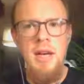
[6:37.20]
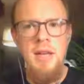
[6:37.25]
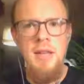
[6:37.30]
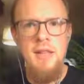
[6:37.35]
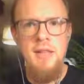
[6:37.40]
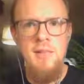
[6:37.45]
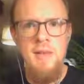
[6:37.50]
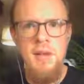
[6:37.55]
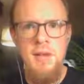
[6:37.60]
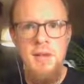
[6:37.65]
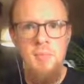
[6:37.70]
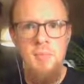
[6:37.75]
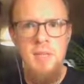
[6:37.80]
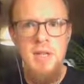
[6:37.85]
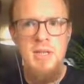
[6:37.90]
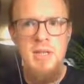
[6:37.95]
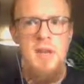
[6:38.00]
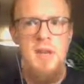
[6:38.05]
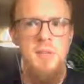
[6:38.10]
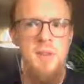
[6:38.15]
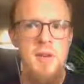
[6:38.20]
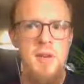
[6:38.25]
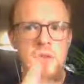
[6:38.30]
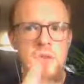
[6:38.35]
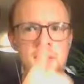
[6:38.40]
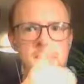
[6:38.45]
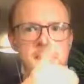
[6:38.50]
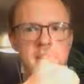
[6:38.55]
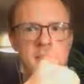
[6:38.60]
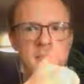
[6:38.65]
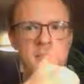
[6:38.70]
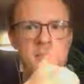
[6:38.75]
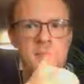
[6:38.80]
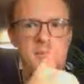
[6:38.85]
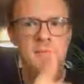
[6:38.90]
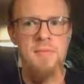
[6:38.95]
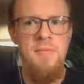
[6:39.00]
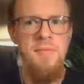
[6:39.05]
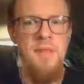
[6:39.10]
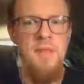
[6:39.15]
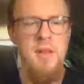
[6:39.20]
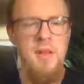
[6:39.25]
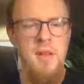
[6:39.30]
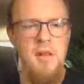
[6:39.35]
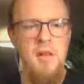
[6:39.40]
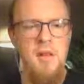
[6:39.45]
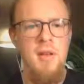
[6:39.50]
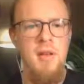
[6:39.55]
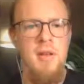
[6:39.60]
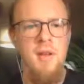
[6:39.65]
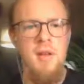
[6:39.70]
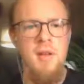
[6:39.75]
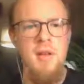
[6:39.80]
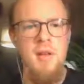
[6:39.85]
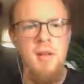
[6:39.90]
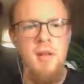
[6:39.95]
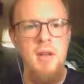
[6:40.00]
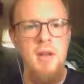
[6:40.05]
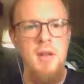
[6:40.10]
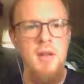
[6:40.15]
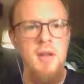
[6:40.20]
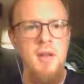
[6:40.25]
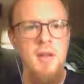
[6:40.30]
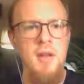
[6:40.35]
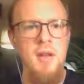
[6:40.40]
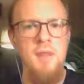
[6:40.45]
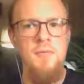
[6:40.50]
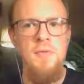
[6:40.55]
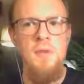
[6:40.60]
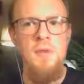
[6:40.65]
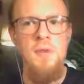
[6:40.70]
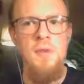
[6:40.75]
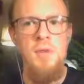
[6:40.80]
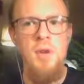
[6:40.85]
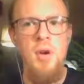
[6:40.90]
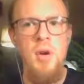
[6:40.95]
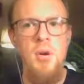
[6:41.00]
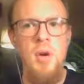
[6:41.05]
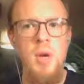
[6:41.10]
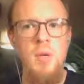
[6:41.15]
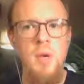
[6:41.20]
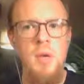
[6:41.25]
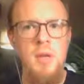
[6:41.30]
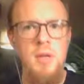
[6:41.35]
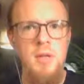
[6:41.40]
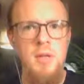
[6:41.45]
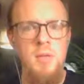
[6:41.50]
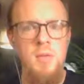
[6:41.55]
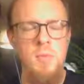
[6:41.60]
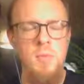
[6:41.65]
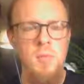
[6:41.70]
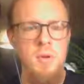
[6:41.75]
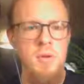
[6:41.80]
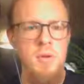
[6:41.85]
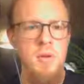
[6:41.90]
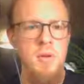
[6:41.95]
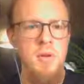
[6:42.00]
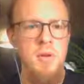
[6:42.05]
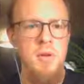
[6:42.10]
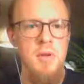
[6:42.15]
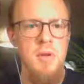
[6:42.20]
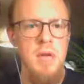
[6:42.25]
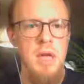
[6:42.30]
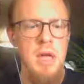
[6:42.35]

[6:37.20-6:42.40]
the video, please give me a thumbs up, and if you know anyone that could